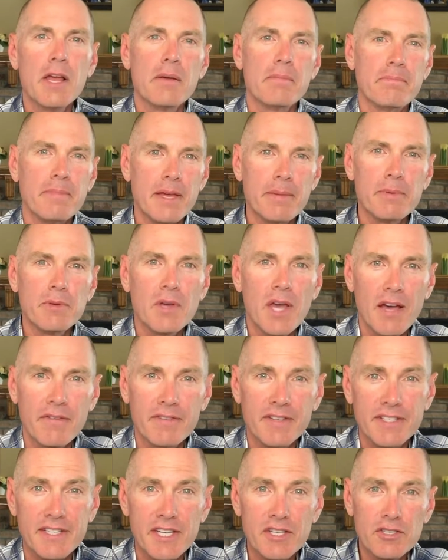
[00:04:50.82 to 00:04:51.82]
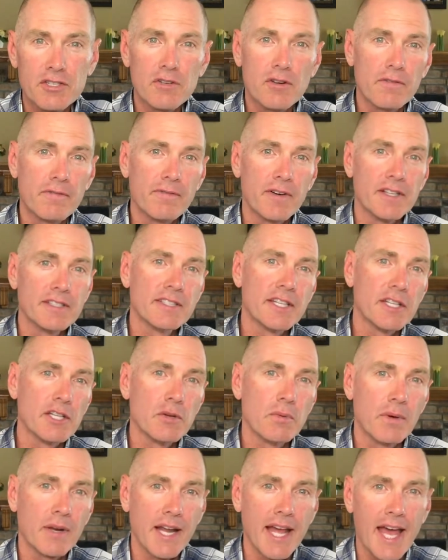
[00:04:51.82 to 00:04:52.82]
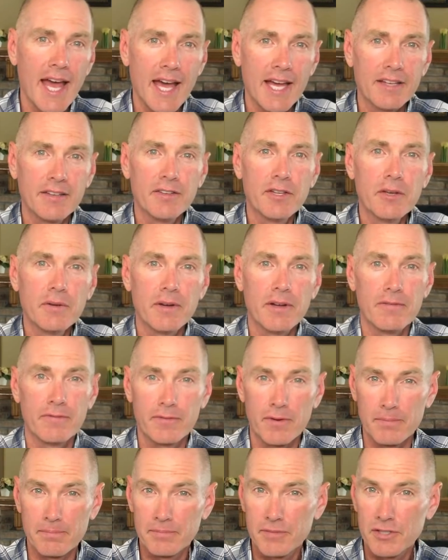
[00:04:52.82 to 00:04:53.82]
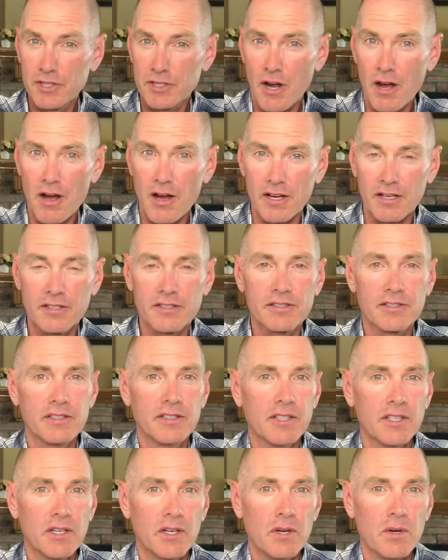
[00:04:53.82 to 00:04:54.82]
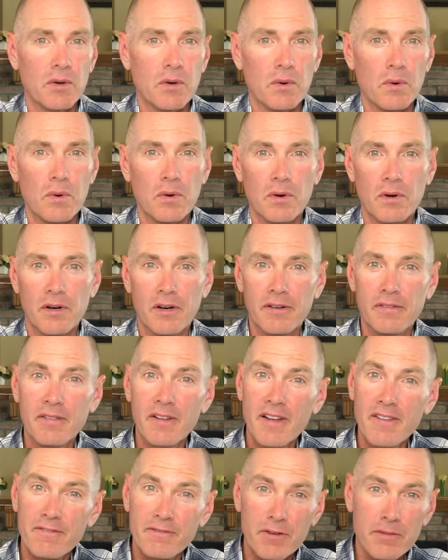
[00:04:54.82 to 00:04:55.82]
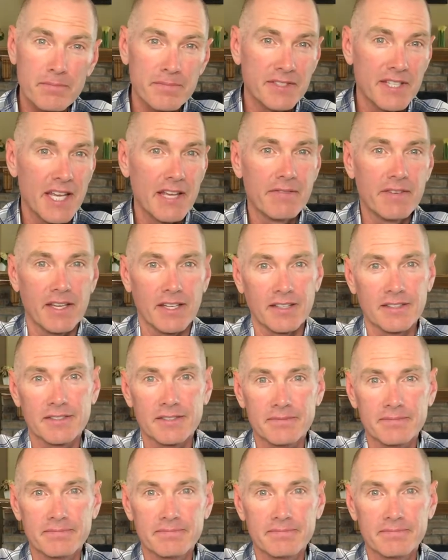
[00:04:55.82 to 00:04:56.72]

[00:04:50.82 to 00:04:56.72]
Maybe you have additional funds that you want to add to it from stocks or from savings